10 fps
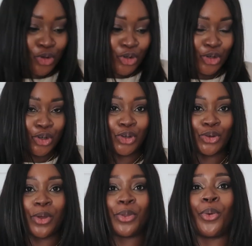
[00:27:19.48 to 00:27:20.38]

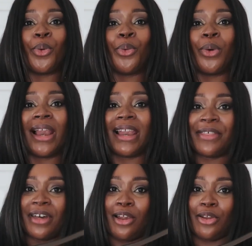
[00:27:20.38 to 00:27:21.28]
to the all
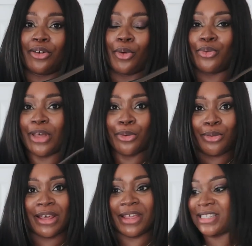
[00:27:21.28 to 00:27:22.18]
leather look. Although
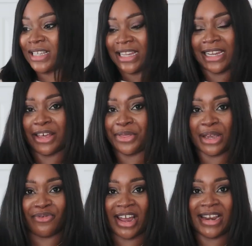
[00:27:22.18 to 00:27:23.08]
all leather is clearly a
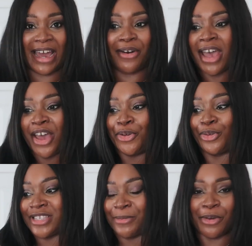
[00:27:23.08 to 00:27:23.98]
thing right now,
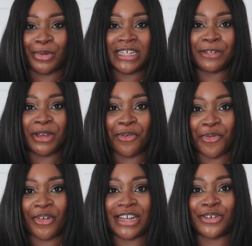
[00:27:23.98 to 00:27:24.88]
not something that we need to be
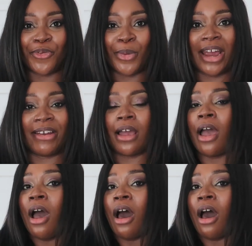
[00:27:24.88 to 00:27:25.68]
afraid of wearing.